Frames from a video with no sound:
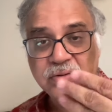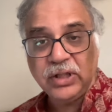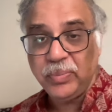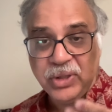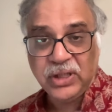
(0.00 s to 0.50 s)

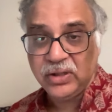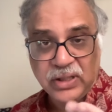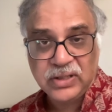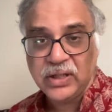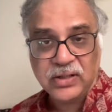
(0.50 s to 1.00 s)
repeating
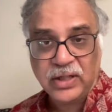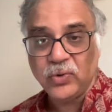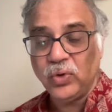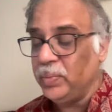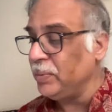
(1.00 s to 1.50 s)
things just
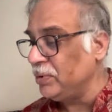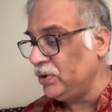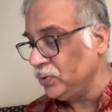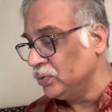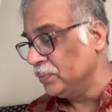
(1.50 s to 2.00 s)
like old people
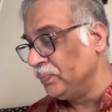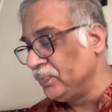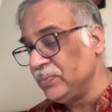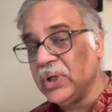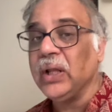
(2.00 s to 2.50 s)
do,
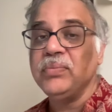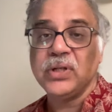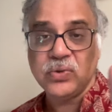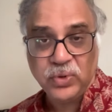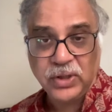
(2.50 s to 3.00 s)
but I am
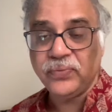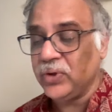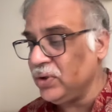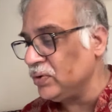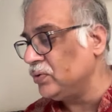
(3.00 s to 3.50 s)
just doing it
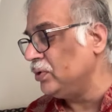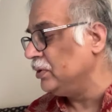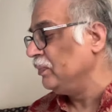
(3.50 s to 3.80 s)
for your good.